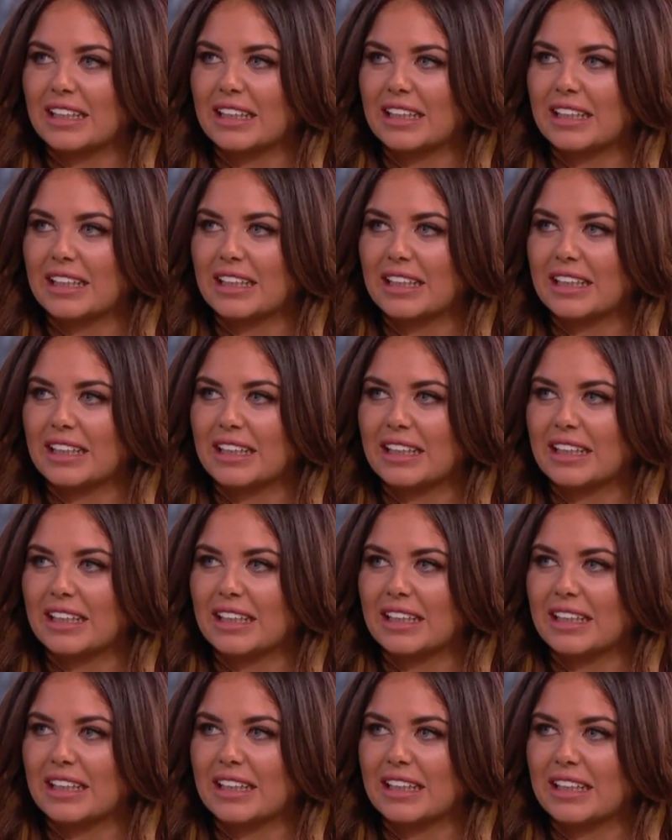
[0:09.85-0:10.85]

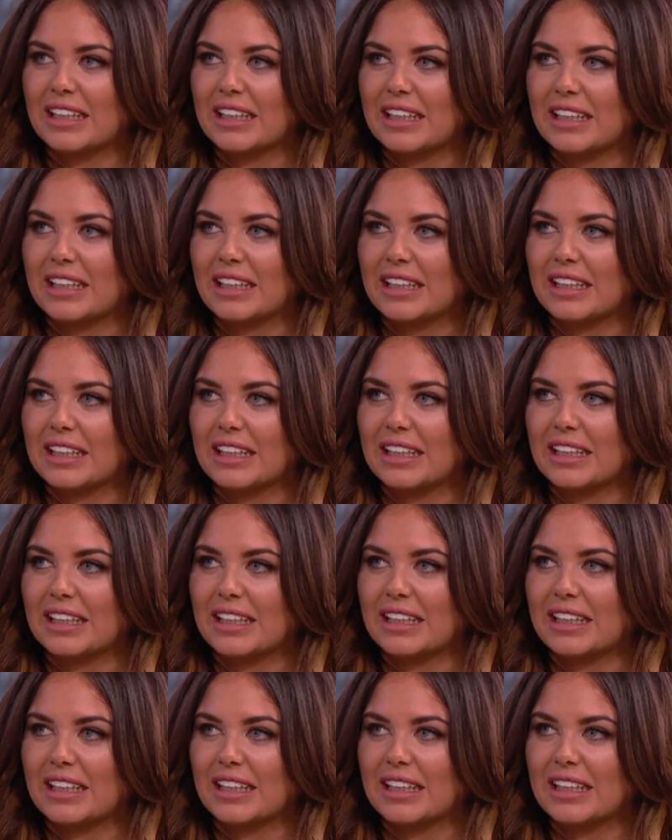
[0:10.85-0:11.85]

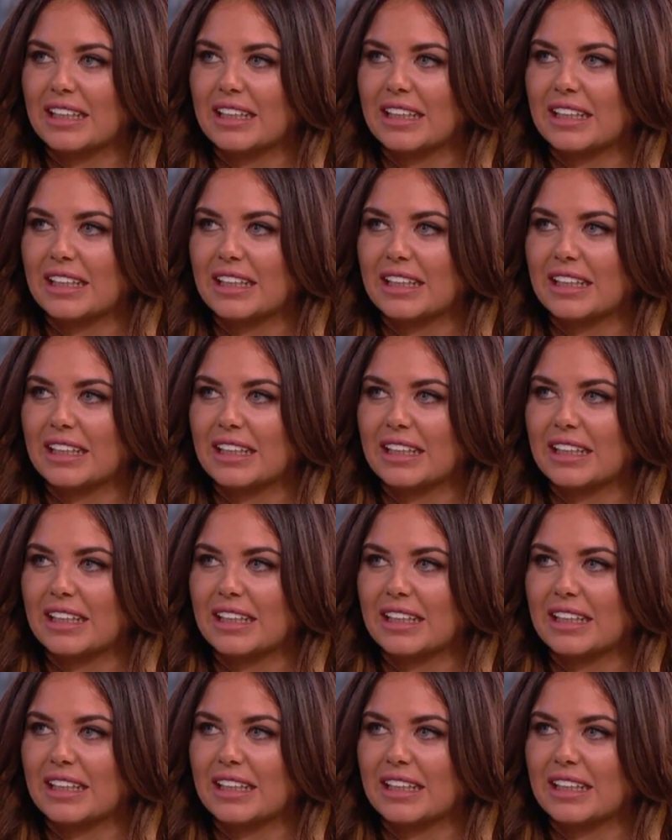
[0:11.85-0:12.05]
(silence)